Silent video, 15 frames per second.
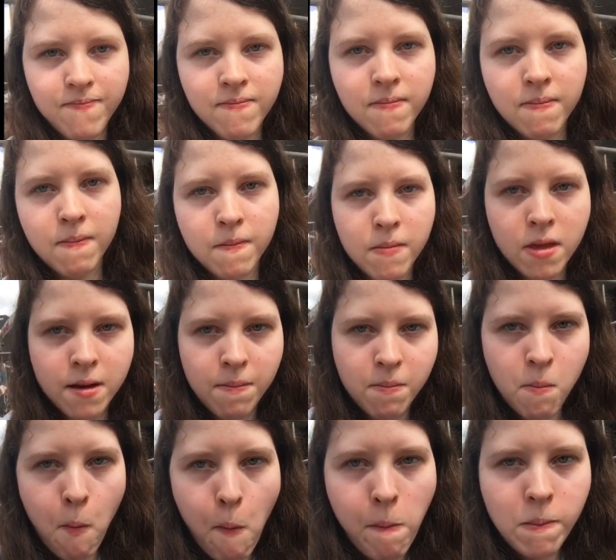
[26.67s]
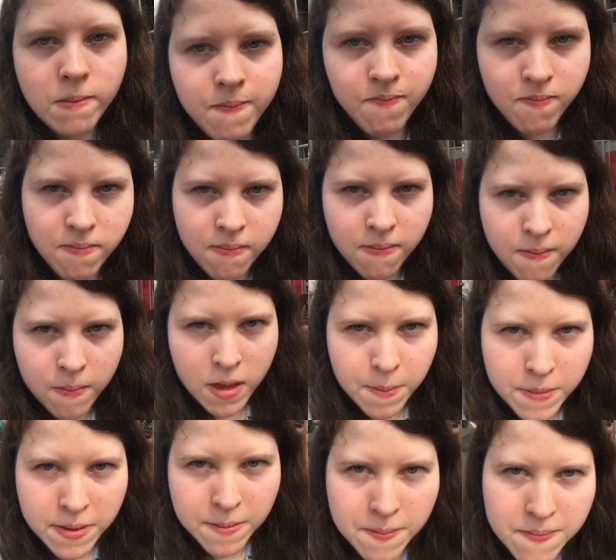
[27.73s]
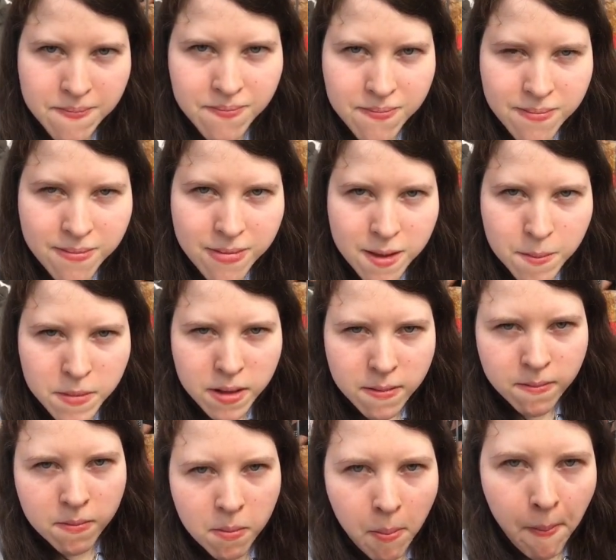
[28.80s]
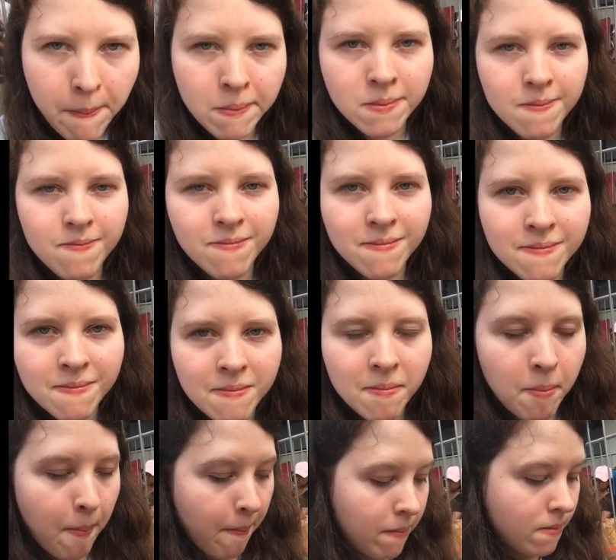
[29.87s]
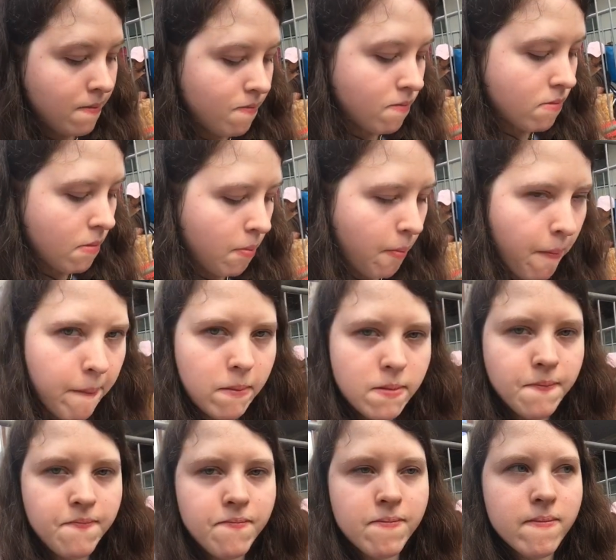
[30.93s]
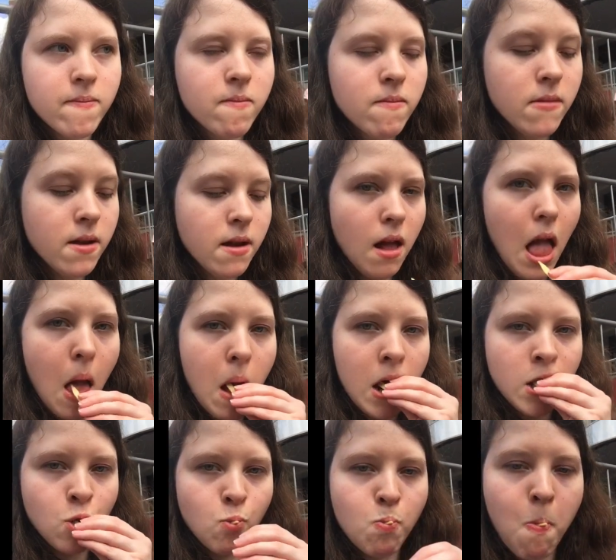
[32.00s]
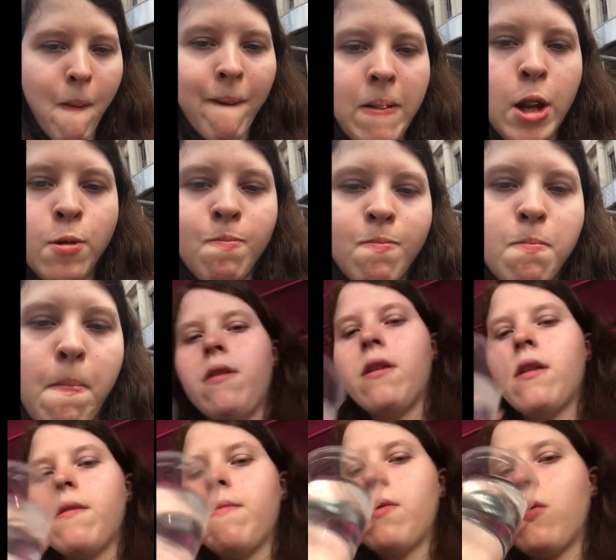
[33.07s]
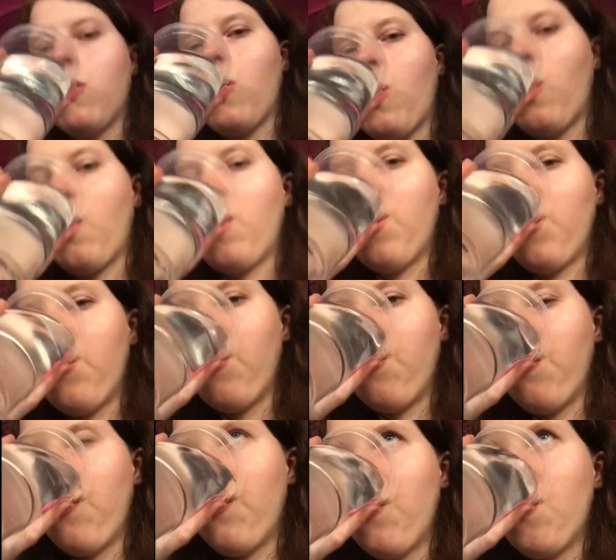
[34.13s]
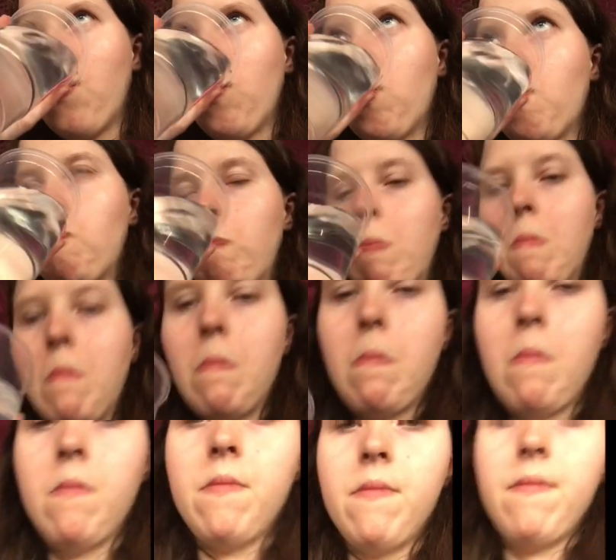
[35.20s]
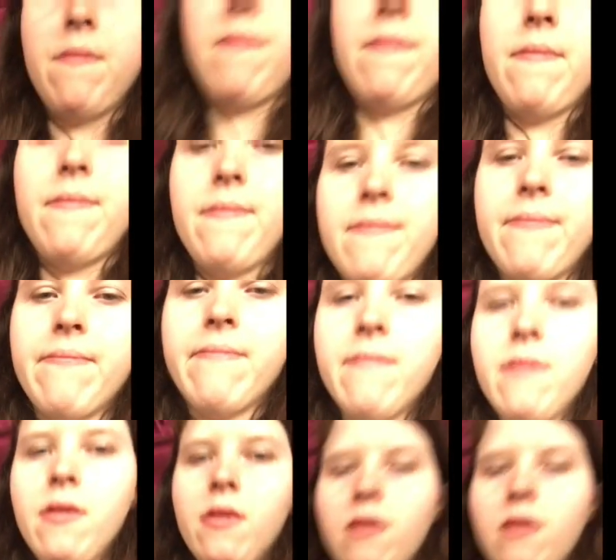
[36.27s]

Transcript: eating all my food and drinking all my water, and it meant I had a massive stomach ache until the concert start at 9 p.m. So I had a massive stomach ache for like hours, and it's now